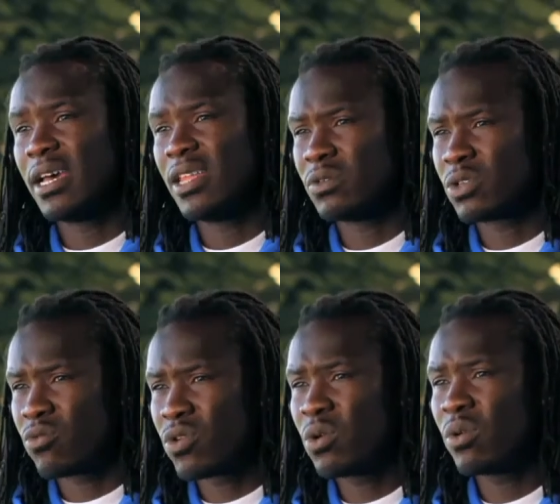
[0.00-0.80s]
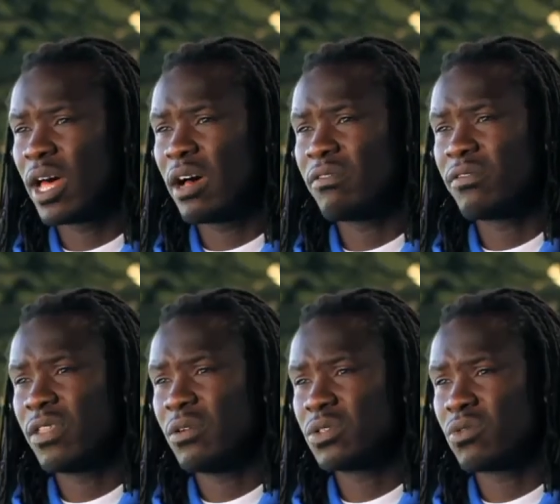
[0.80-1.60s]
There was a real love,
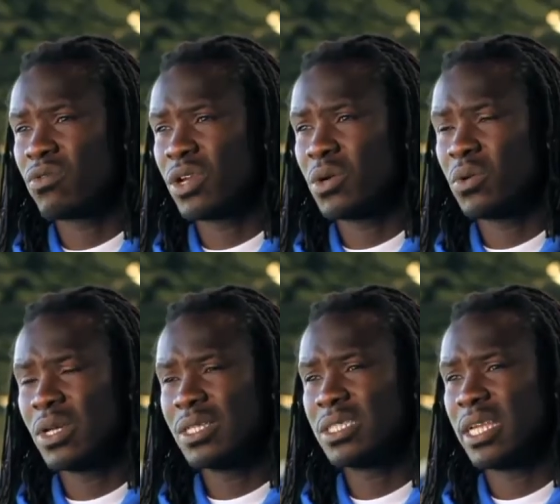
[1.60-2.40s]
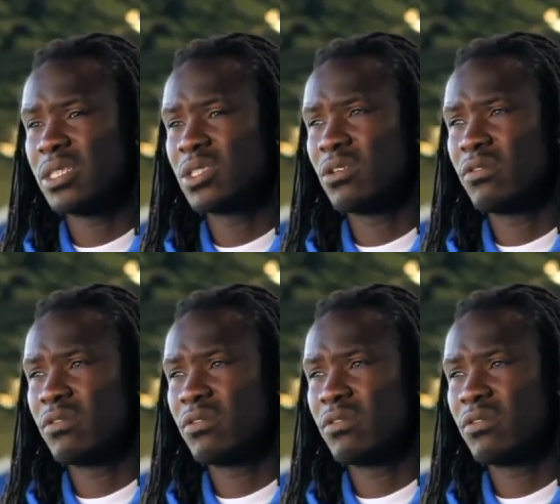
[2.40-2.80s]
there was a real sense